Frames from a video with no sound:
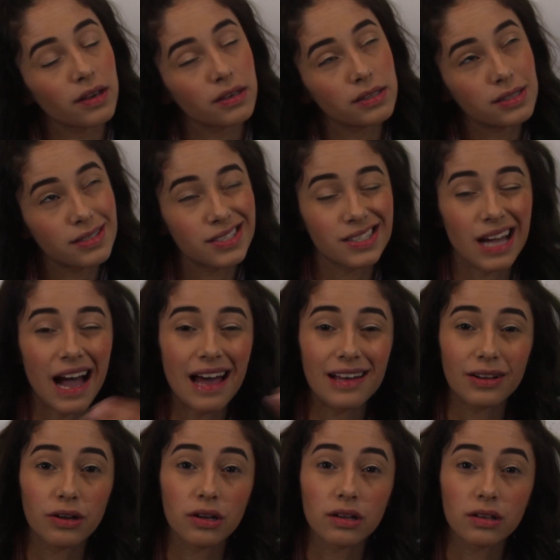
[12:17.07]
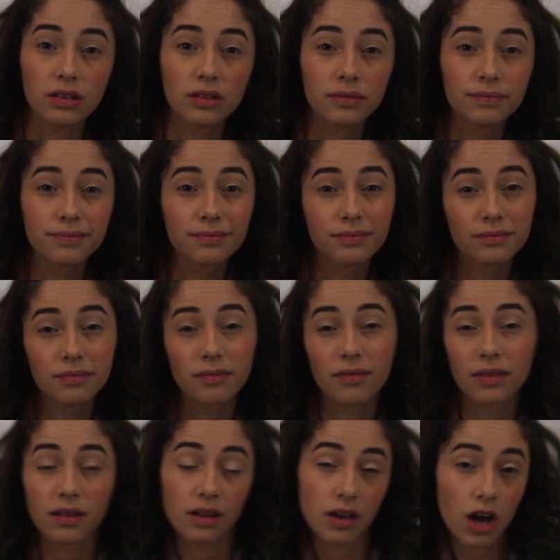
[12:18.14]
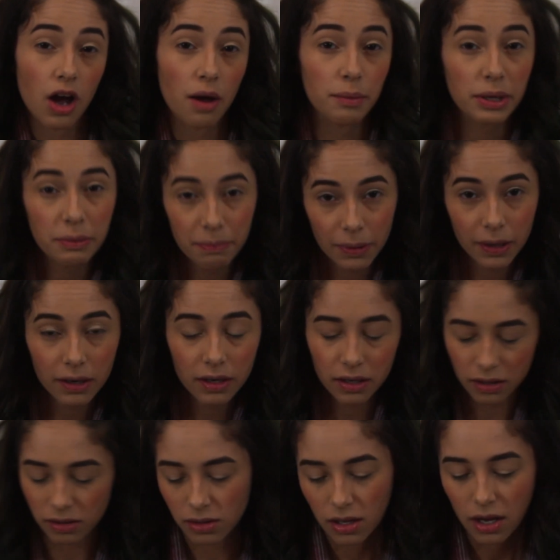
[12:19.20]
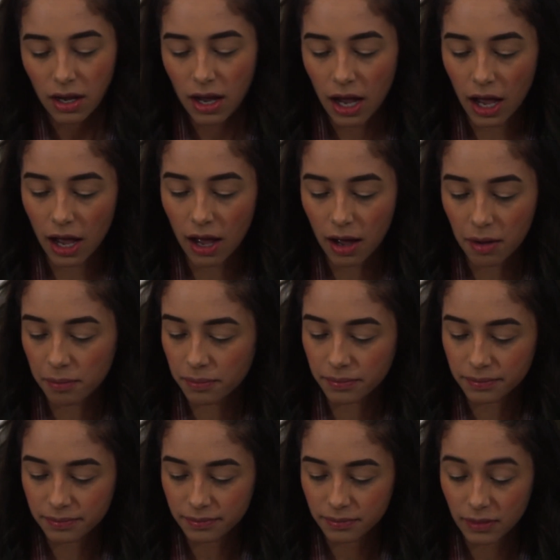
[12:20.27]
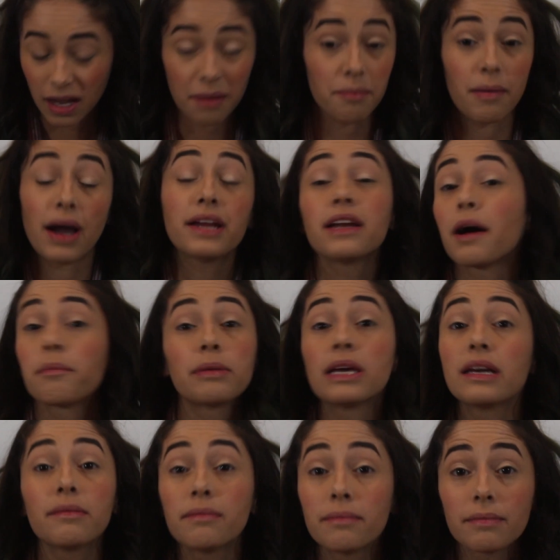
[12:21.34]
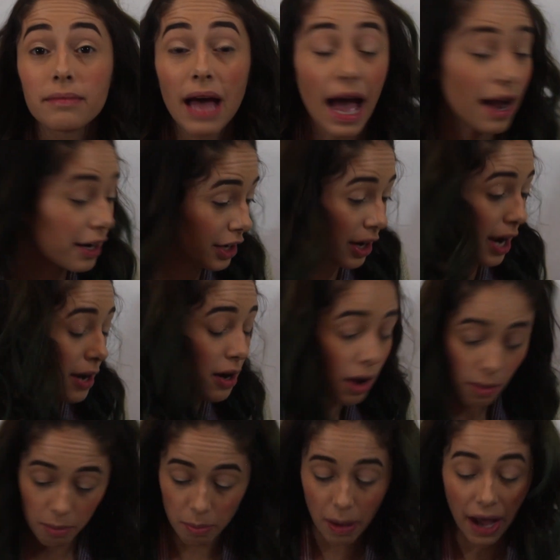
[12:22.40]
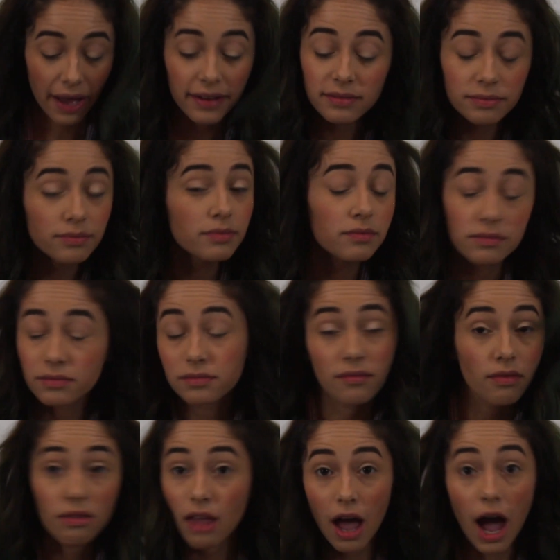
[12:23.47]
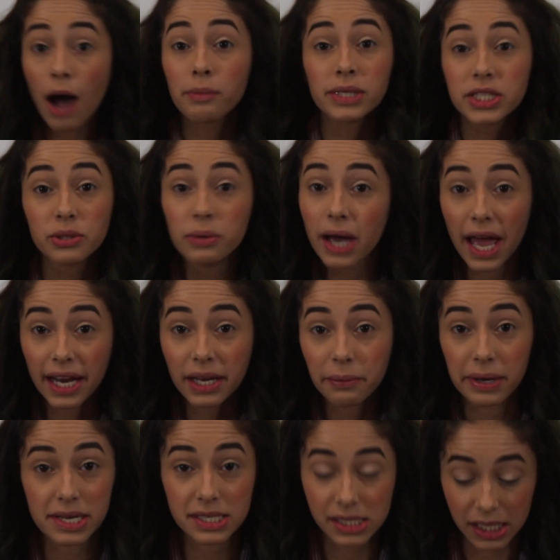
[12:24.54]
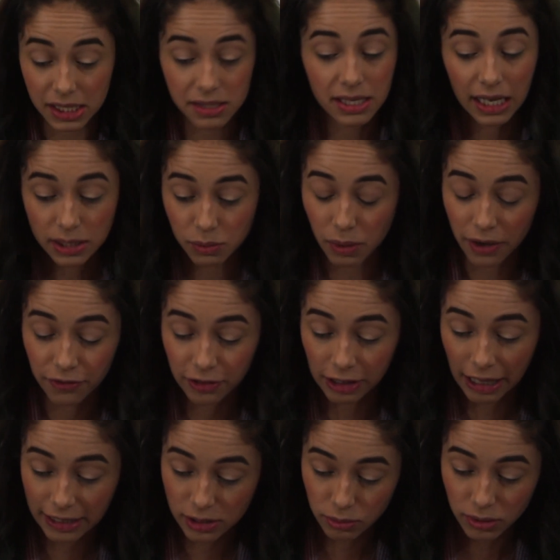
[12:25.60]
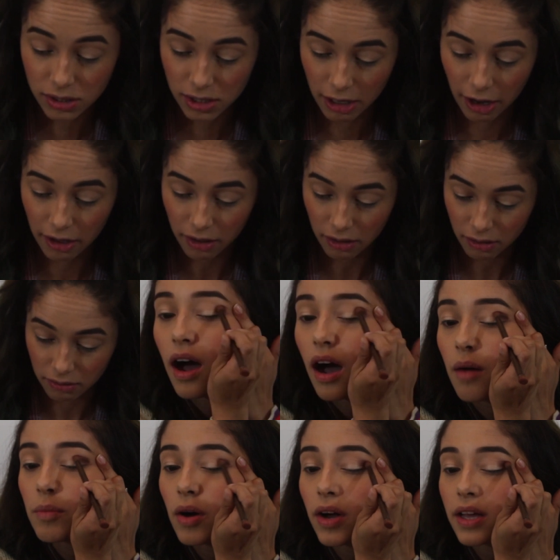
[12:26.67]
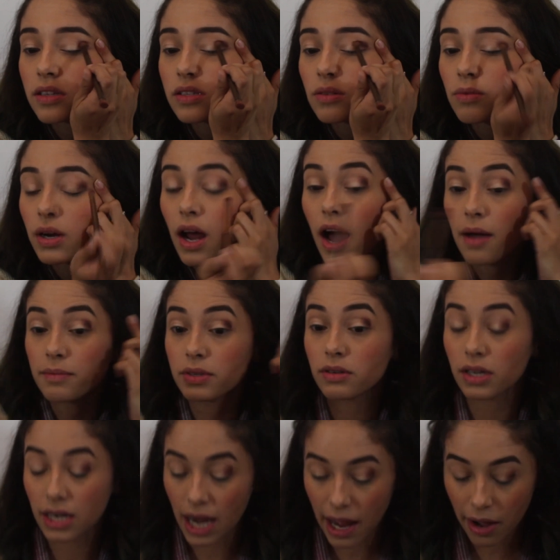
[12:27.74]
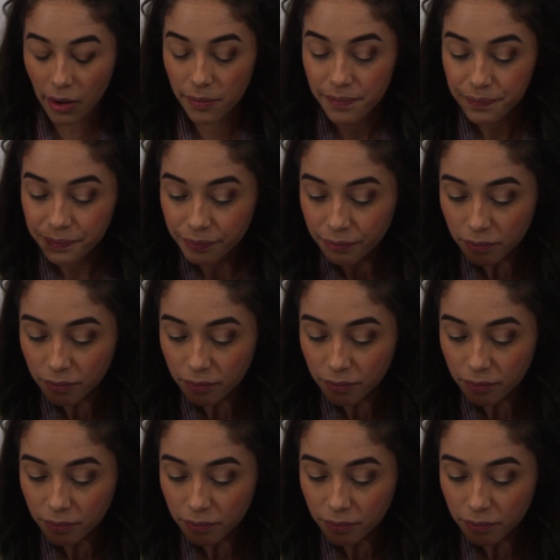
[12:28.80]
style comic book. I might not be accurate, but I'm gonna do it anyways because that's what I feel like doing today. Okay, so what I'm doing now